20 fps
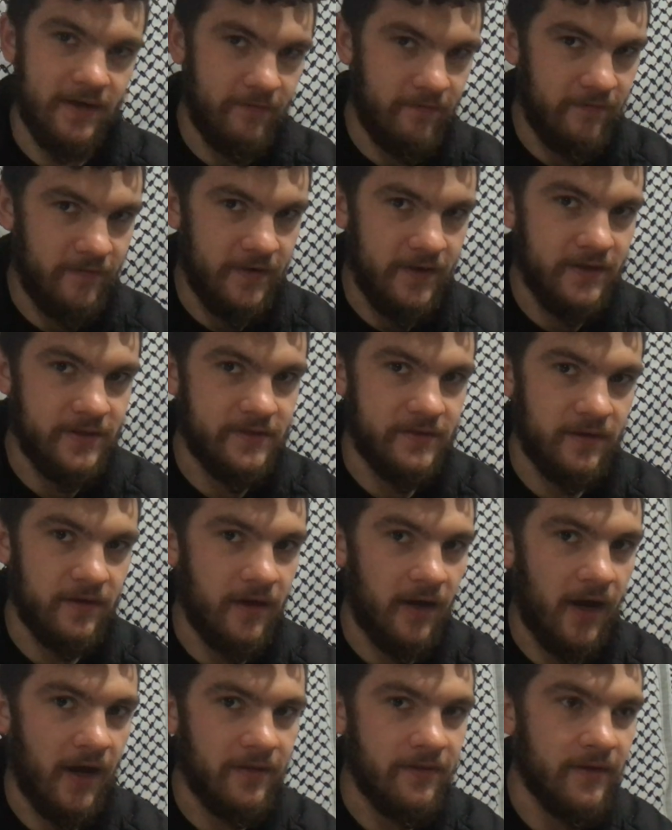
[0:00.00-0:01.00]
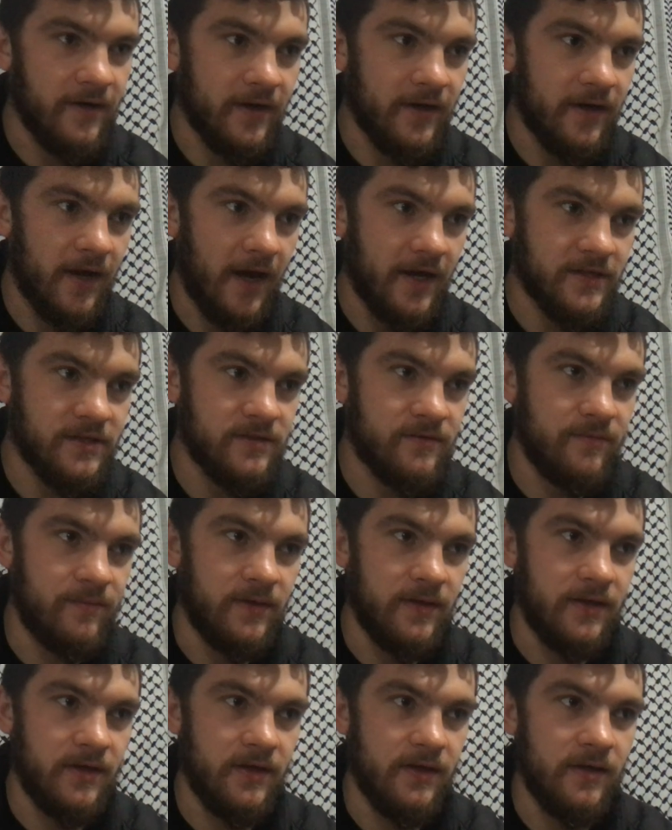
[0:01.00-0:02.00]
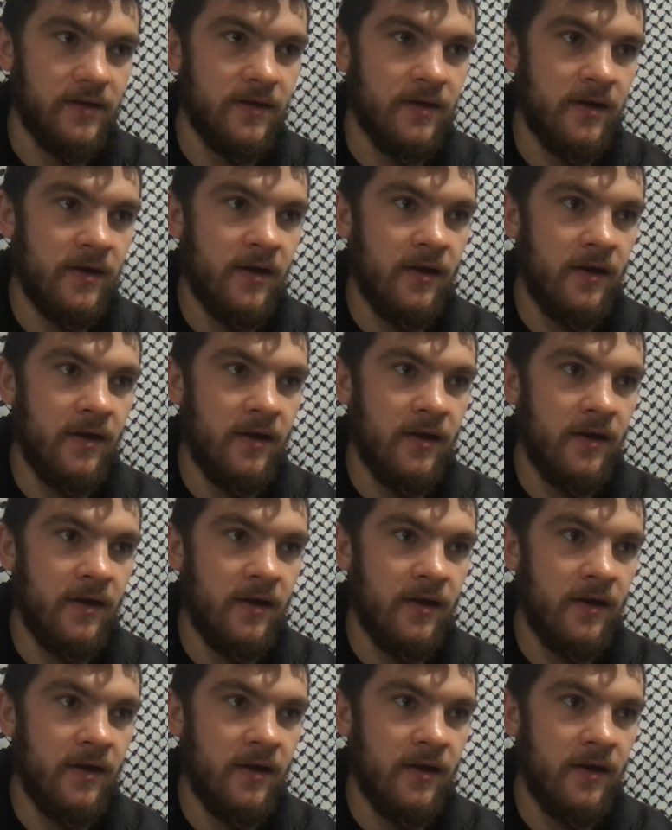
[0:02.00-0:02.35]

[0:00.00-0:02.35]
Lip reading: a visa, I think it has to be,